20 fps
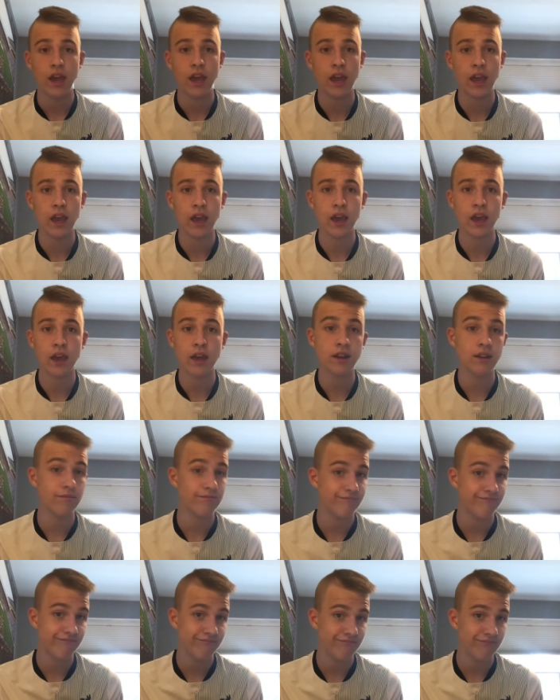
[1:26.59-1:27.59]

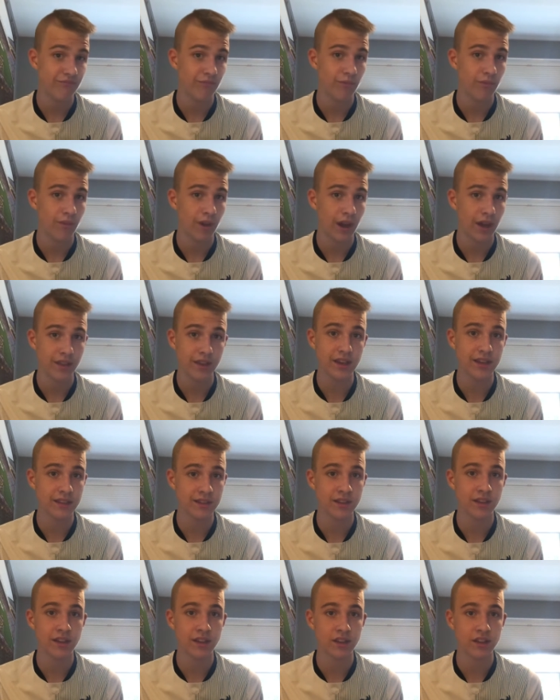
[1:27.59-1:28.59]
And I think
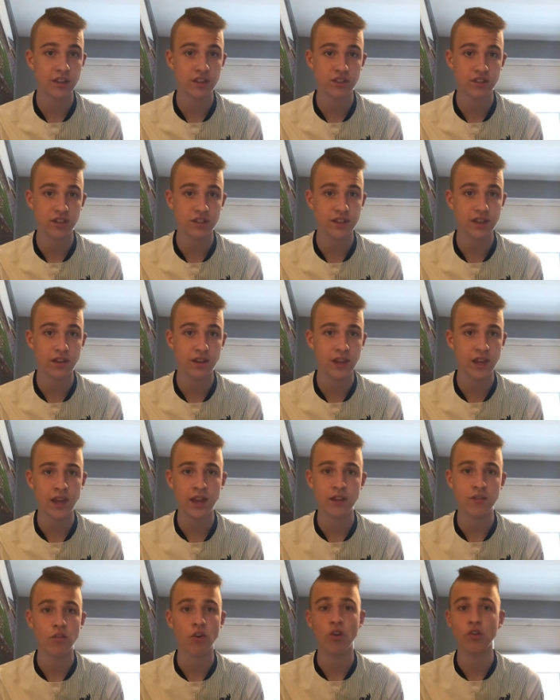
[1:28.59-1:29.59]
he's going to get shut down
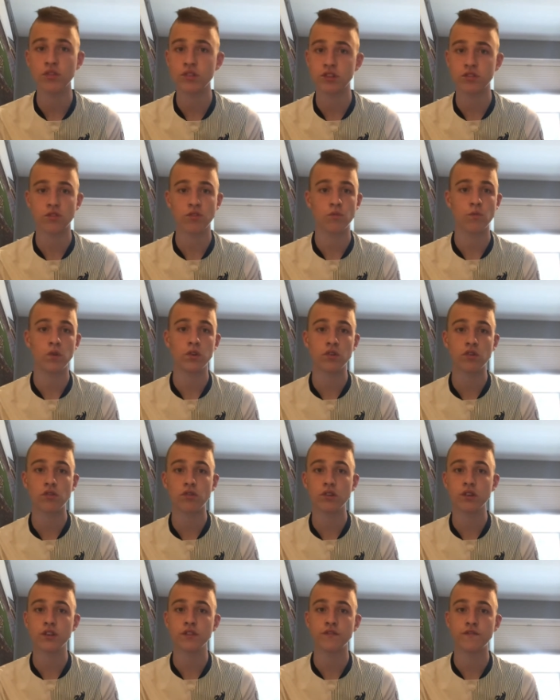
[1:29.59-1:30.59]
again. Only scored one
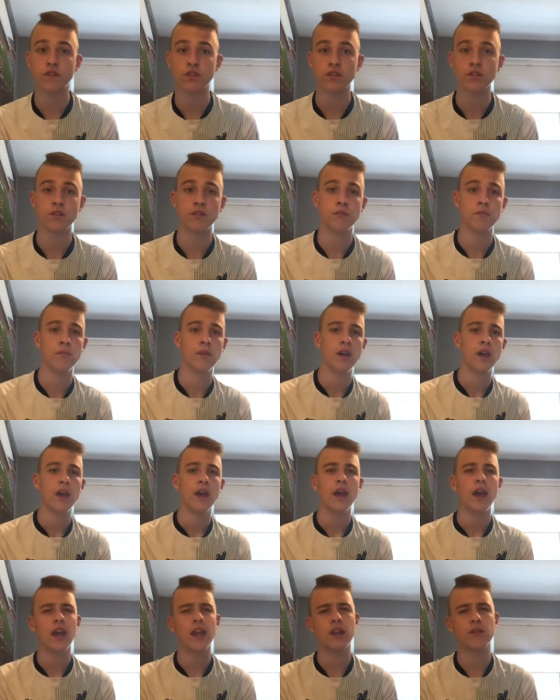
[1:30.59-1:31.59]
goal against Fulham.
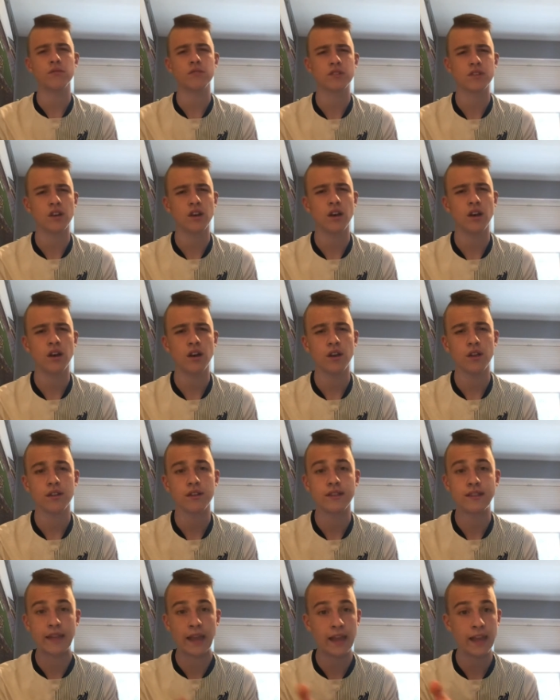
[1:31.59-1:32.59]
And it was
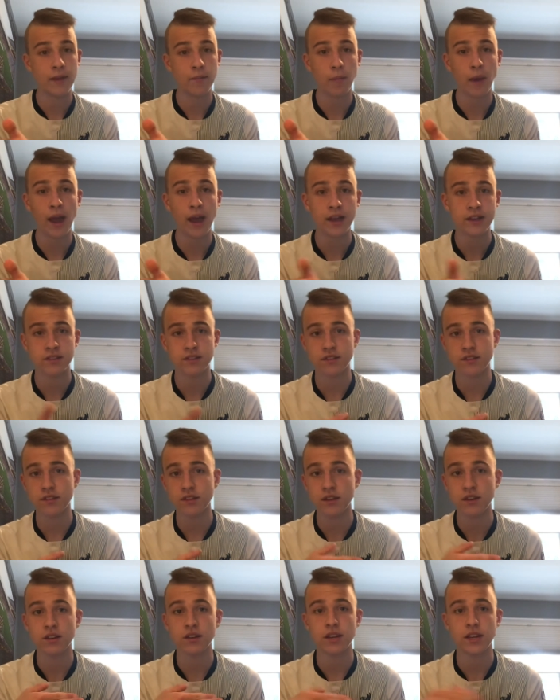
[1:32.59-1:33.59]
a dink past
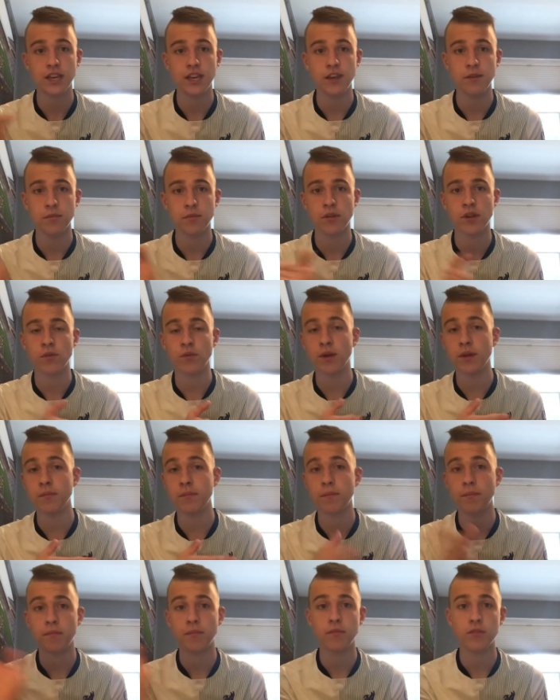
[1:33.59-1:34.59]
the keeper. He
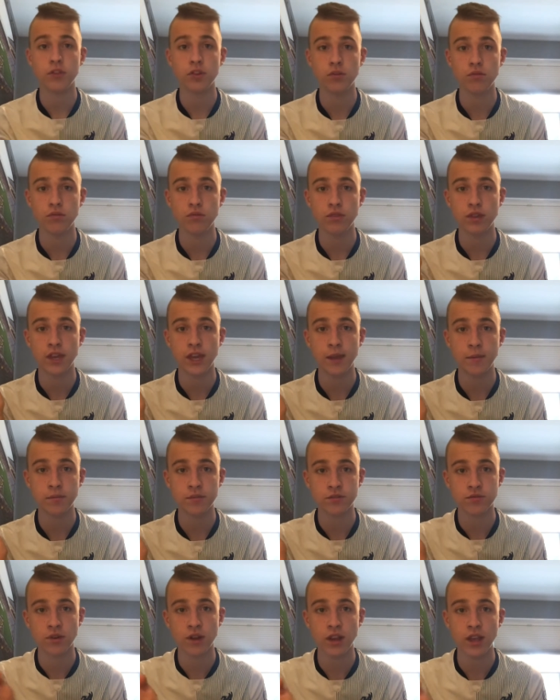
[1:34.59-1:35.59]
went to the
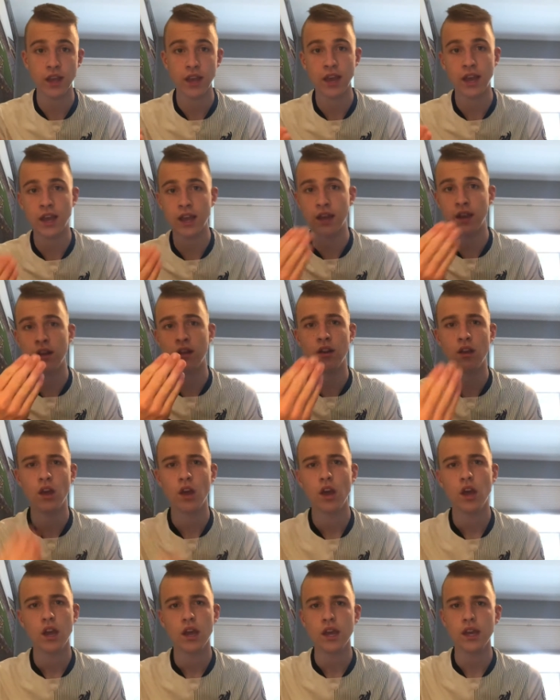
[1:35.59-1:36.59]
keeper's right and
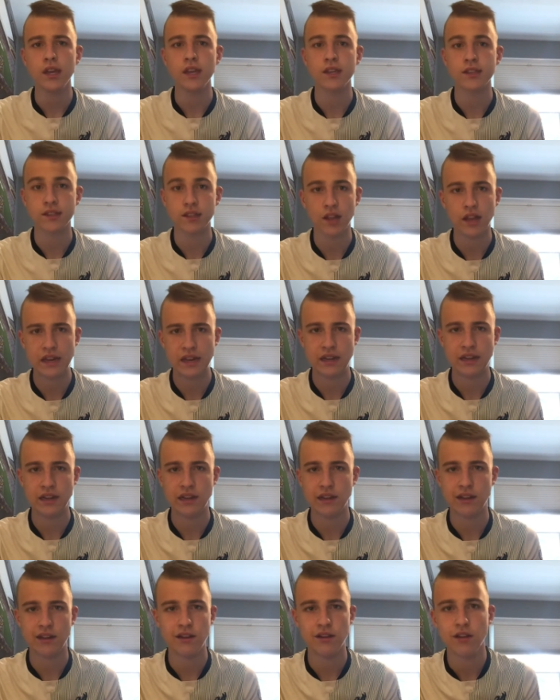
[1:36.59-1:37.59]
he slotted
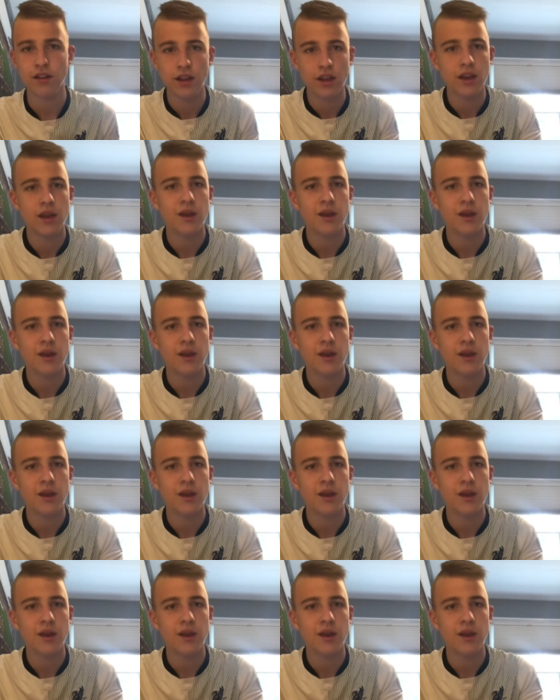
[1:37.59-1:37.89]
in.